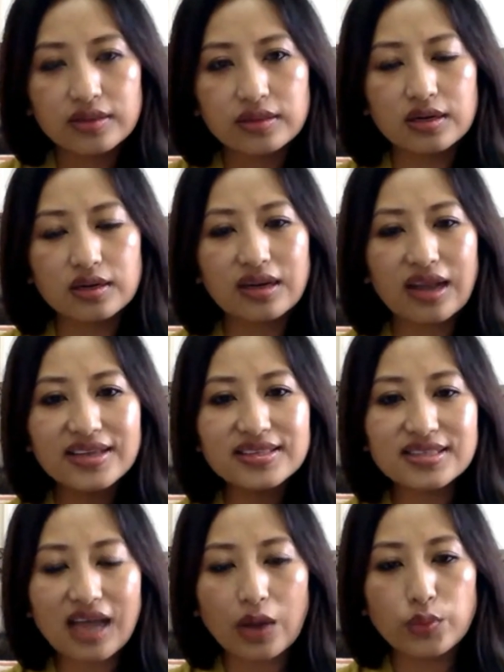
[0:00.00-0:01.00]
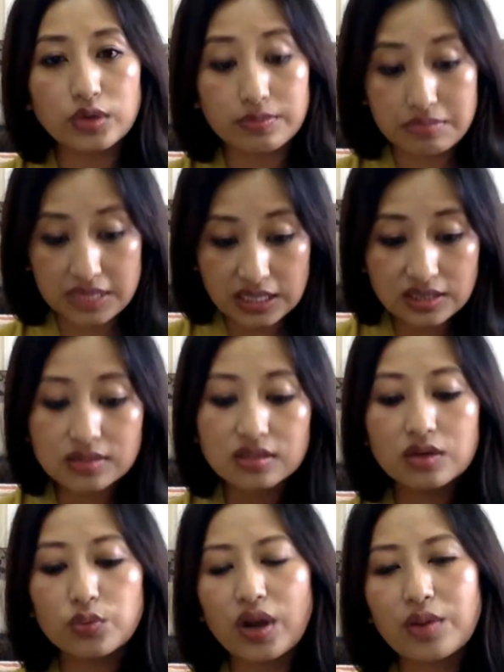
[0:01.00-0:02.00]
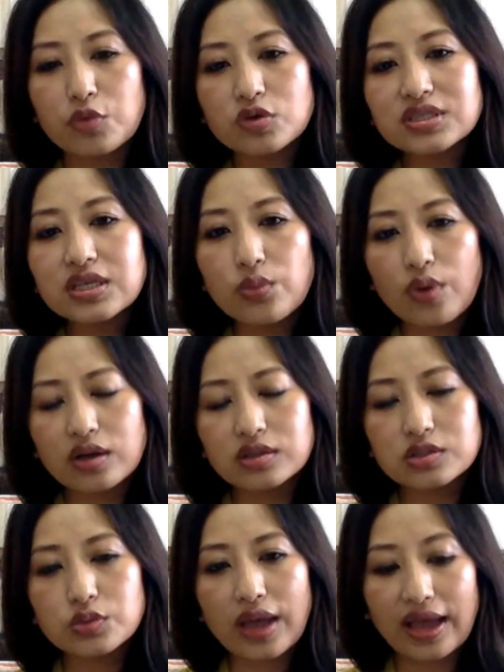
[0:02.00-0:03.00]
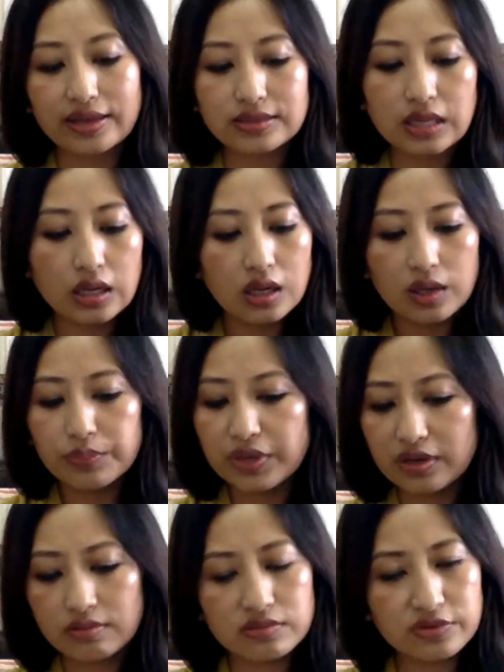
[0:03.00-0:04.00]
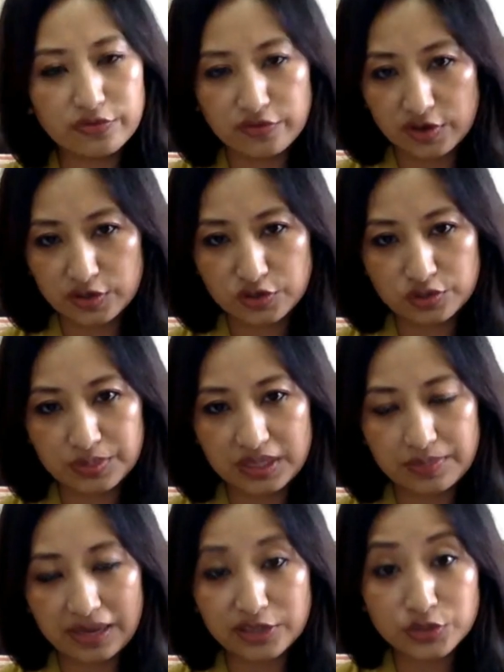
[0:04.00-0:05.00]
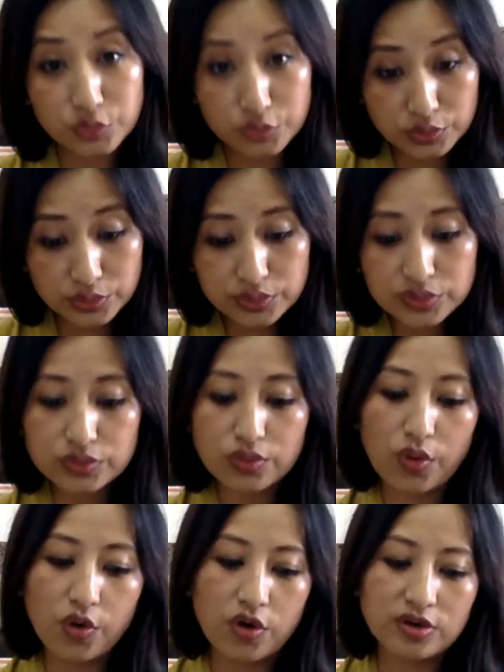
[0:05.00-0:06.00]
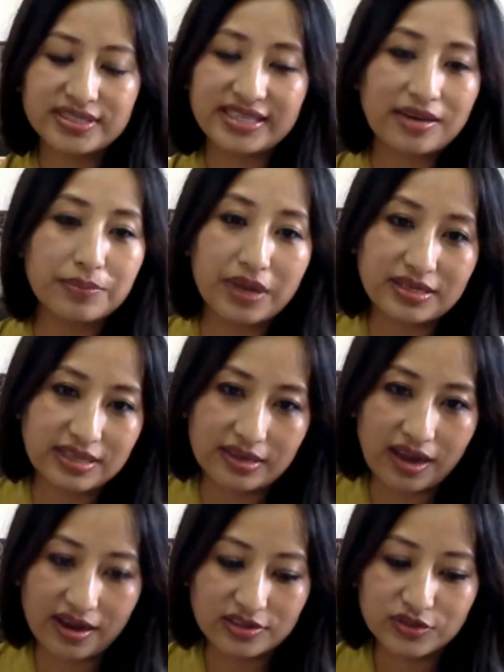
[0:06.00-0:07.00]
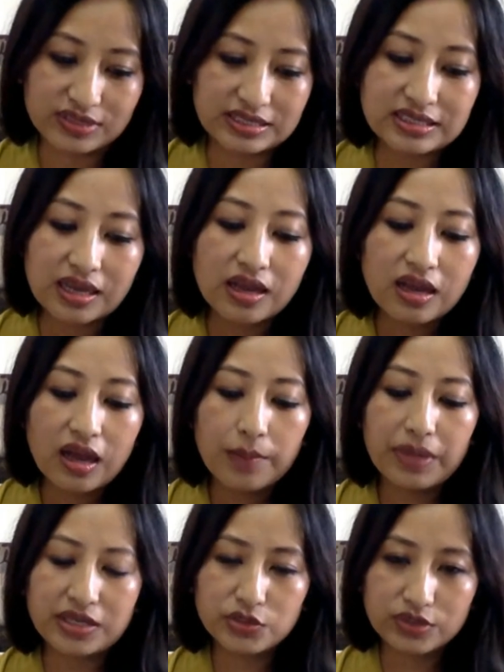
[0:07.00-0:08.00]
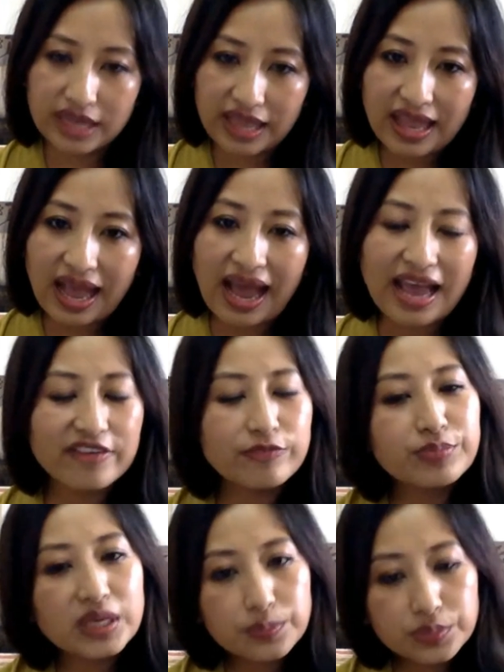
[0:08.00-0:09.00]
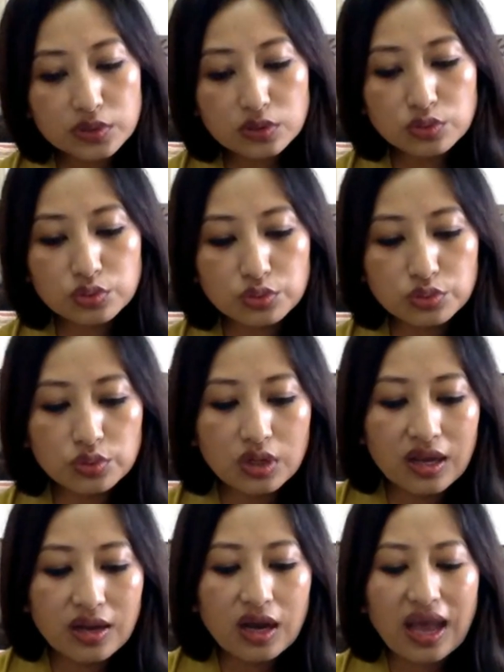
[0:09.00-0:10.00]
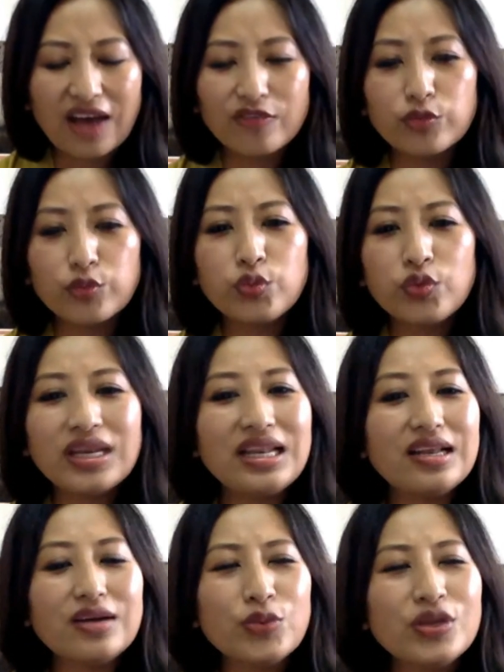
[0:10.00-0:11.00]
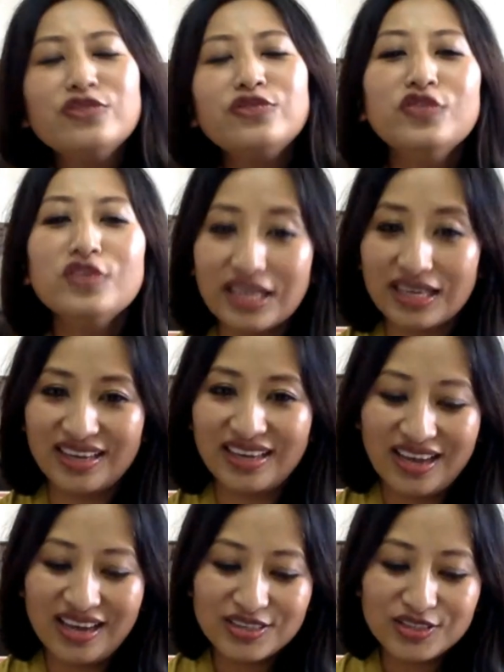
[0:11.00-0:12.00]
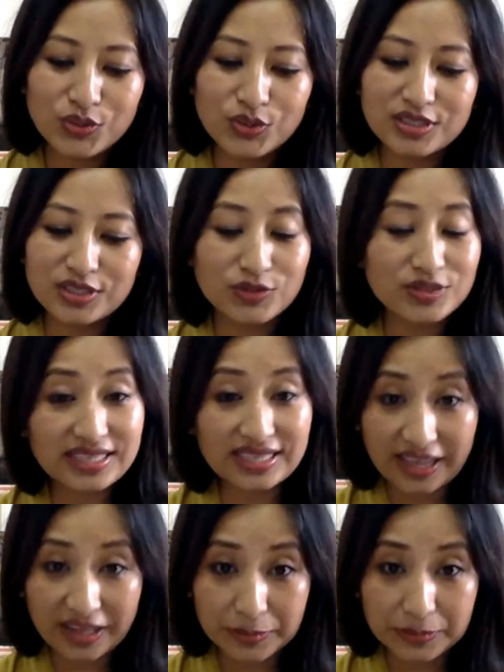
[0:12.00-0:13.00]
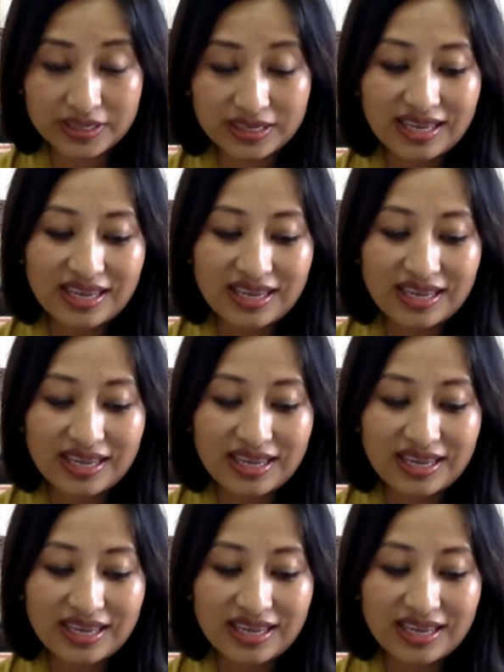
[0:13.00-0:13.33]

the clients I would meet were mostly ones who had been referred to me by schools or sent by psychiatrists. But today I have people who have willfully chosen to seek help,